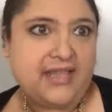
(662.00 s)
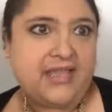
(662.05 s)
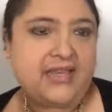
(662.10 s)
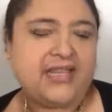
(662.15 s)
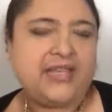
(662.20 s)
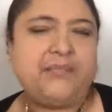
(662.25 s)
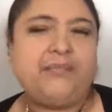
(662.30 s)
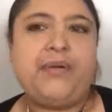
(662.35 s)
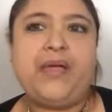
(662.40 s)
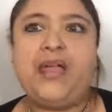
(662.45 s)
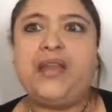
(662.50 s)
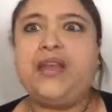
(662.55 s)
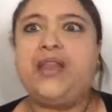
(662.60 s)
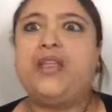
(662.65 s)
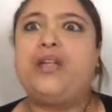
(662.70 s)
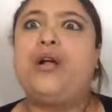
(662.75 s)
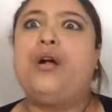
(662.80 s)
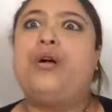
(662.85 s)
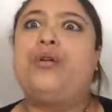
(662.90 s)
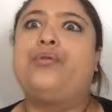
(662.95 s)

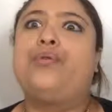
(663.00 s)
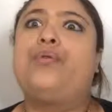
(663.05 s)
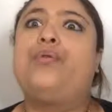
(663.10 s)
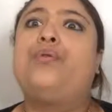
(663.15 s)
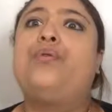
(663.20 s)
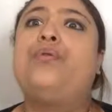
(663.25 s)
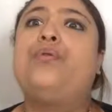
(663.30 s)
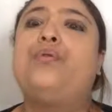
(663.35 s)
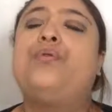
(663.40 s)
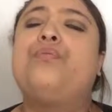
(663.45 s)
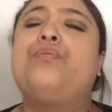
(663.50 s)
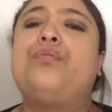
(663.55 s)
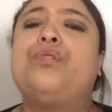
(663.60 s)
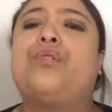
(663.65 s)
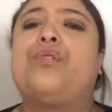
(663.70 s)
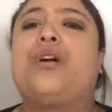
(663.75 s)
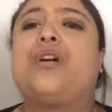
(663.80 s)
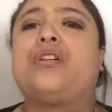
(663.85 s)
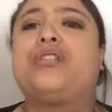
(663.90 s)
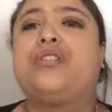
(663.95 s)
depending on whom you
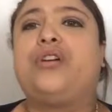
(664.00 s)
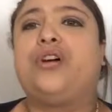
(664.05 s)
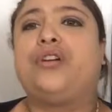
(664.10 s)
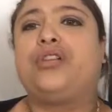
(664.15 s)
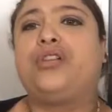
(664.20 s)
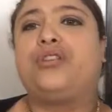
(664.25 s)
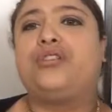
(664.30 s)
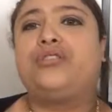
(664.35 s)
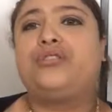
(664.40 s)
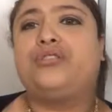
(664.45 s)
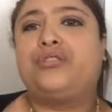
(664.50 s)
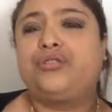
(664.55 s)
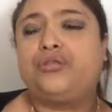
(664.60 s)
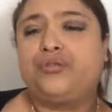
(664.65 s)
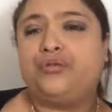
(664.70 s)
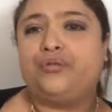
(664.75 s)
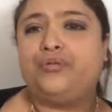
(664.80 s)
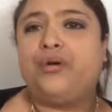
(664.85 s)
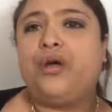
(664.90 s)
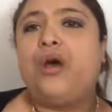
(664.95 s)
are talking
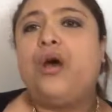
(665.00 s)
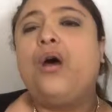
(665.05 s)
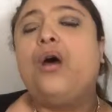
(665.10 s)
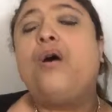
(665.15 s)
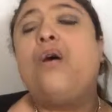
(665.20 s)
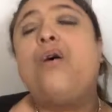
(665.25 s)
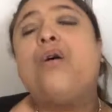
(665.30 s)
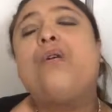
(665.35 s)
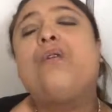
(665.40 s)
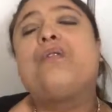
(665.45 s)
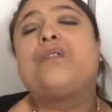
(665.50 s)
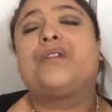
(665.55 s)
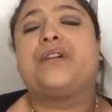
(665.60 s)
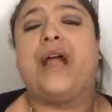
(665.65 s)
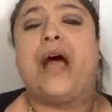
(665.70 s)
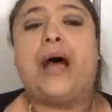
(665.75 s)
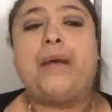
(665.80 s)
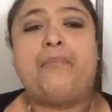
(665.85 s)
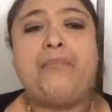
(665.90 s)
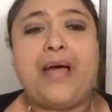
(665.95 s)
to or
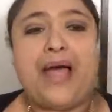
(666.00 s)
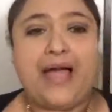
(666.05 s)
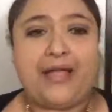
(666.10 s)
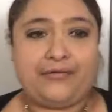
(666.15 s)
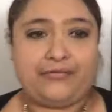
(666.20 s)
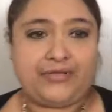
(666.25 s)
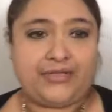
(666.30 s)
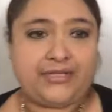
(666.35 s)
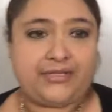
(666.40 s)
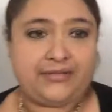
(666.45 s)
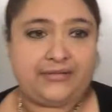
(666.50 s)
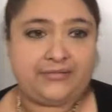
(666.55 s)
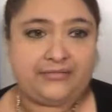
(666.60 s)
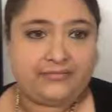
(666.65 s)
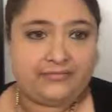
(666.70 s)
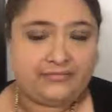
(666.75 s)
about.